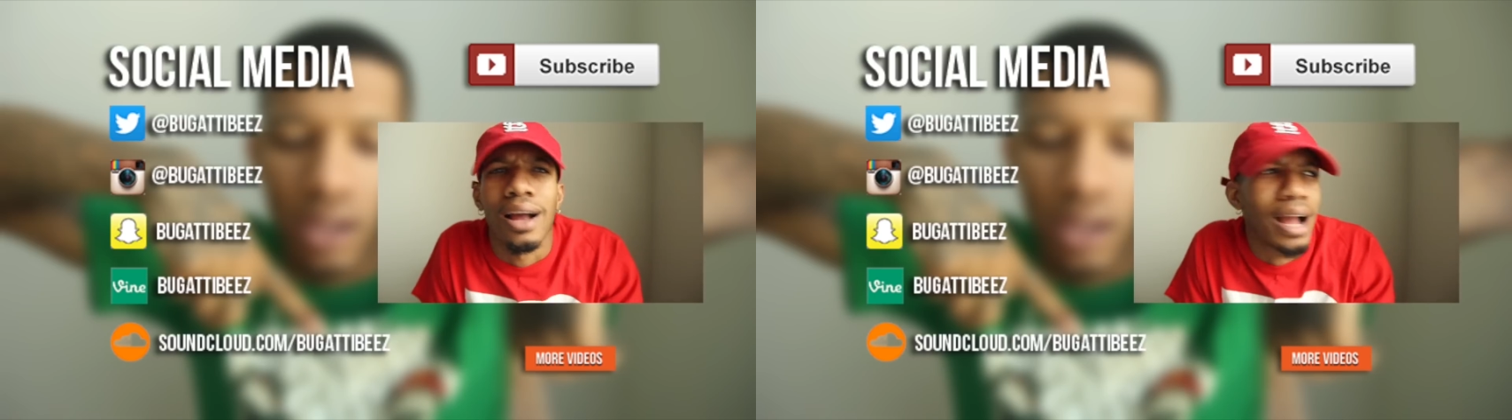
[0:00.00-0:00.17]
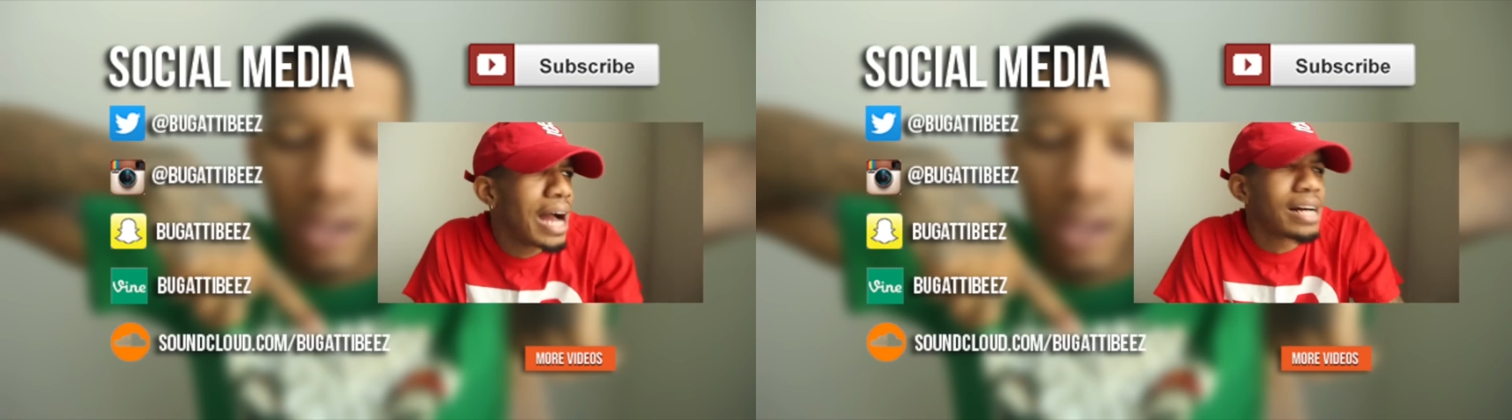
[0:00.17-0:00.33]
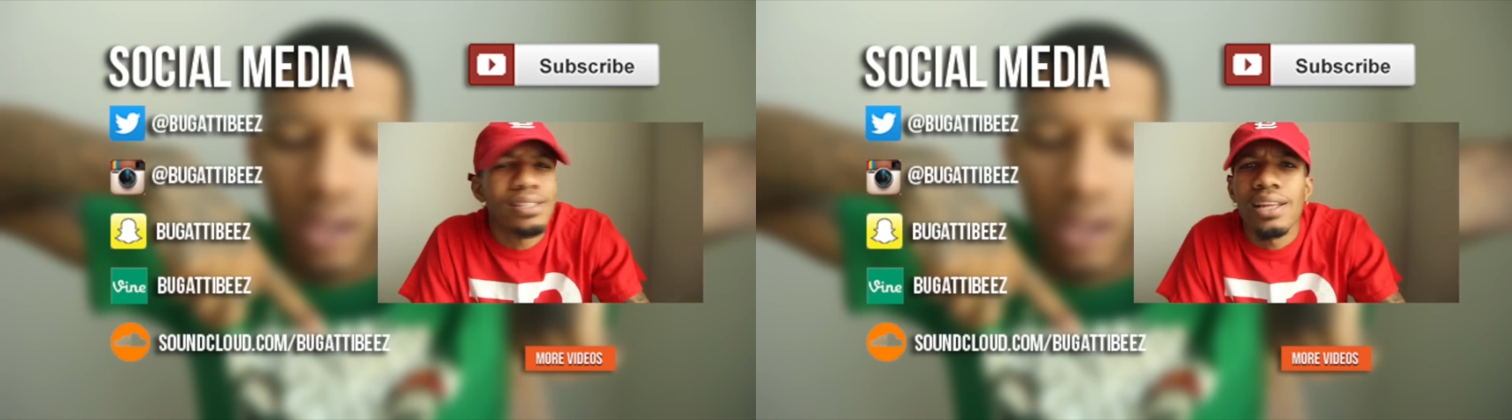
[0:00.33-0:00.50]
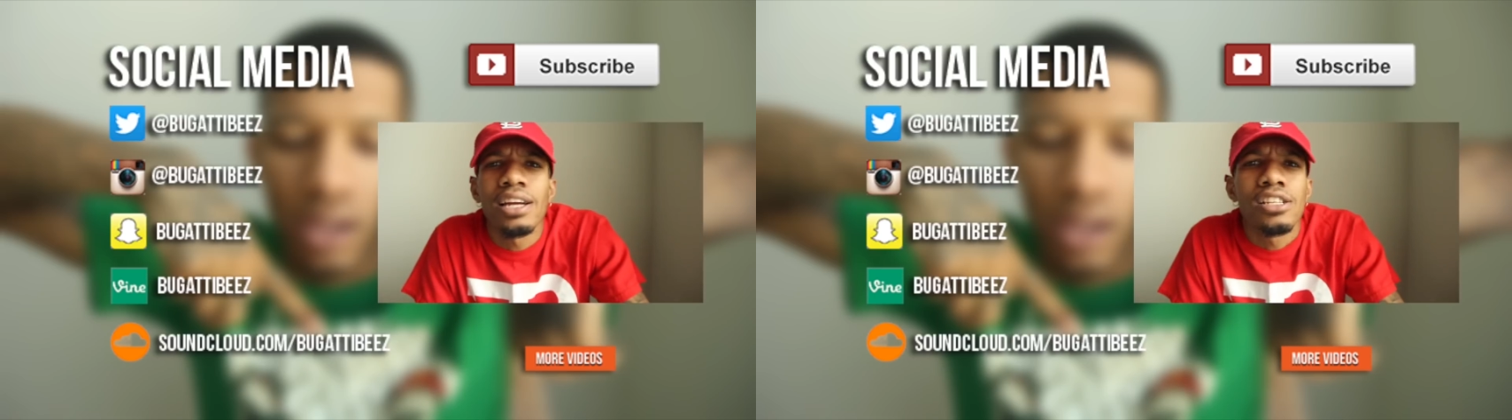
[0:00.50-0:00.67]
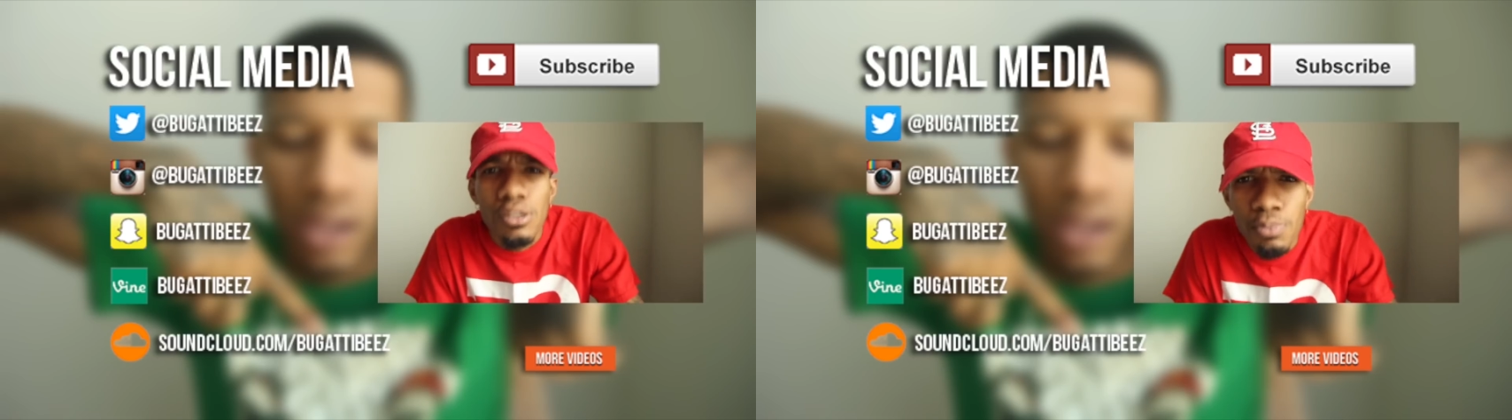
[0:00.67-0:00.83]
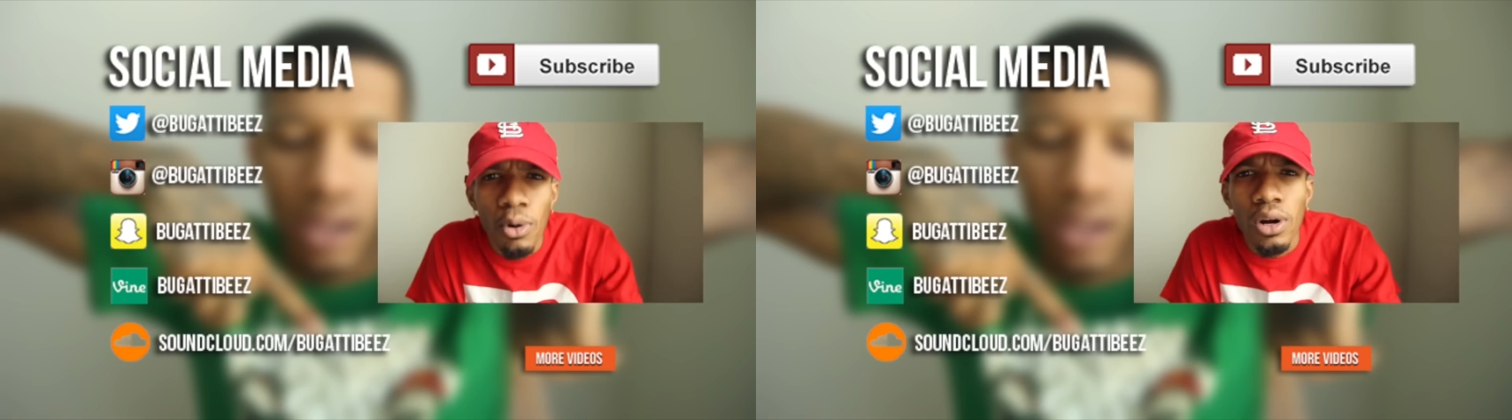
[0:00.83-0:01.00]
Guys like
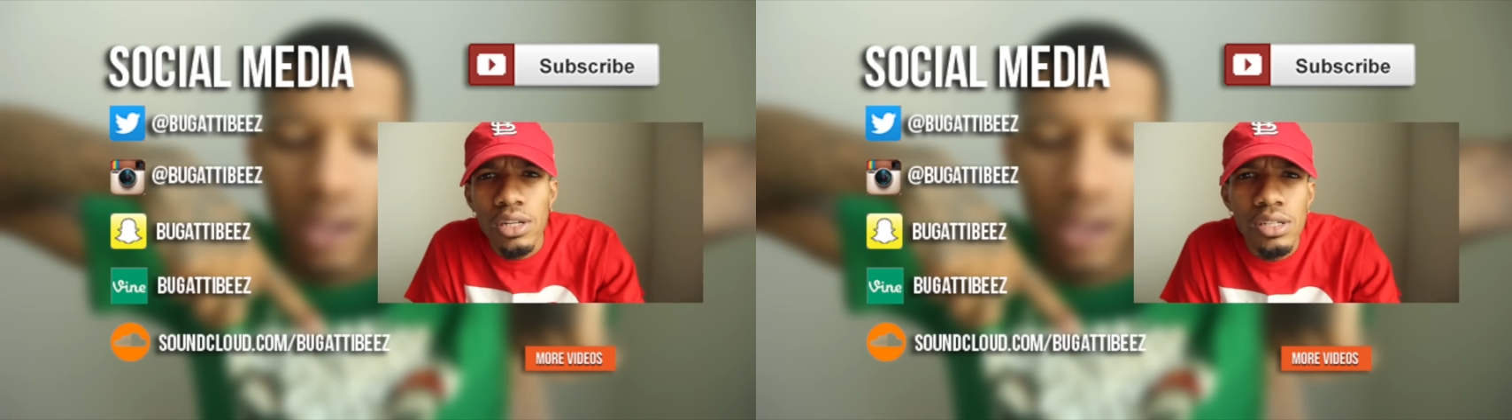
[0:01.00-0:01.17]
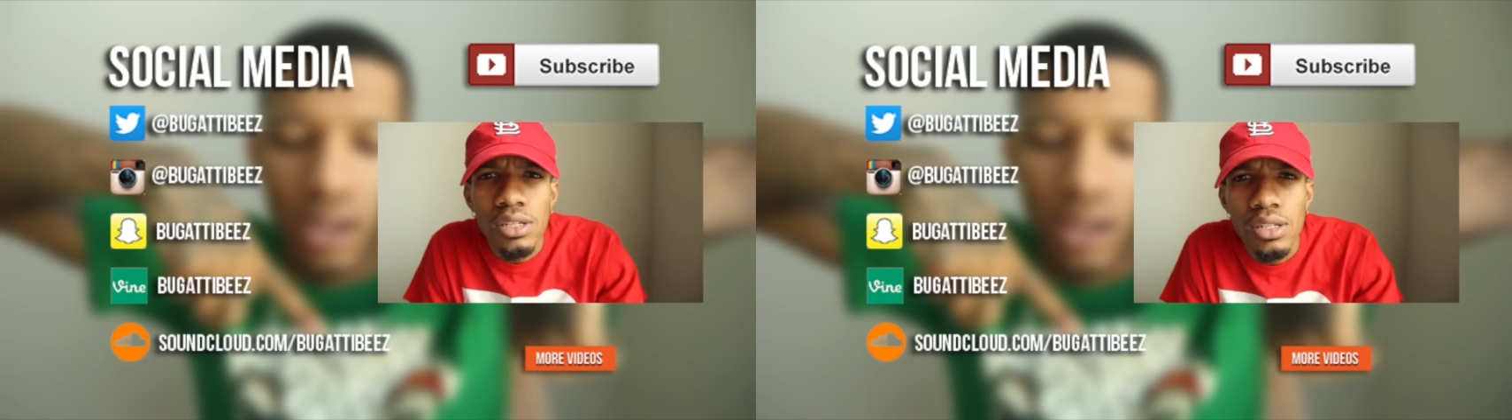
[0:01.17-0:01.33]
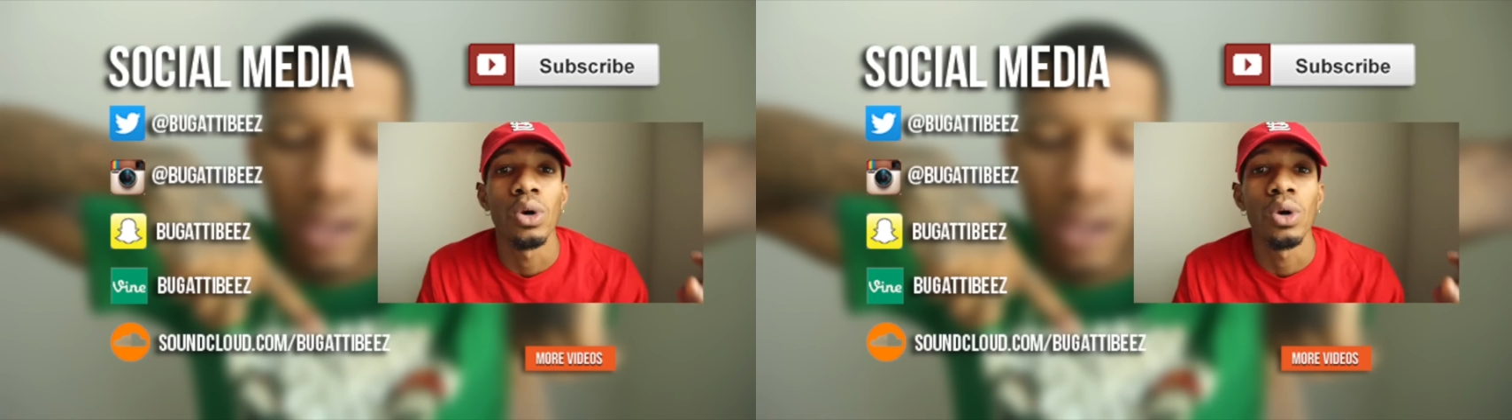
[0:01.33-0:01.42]
sports.